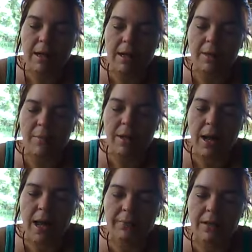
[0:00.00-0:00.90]
as when
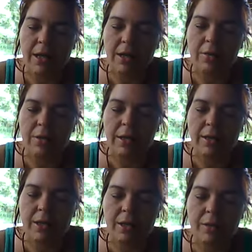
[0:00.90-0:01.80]
I have to go
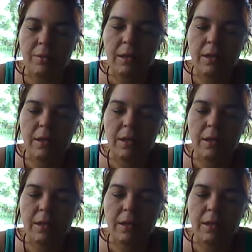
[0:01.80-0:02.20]
and do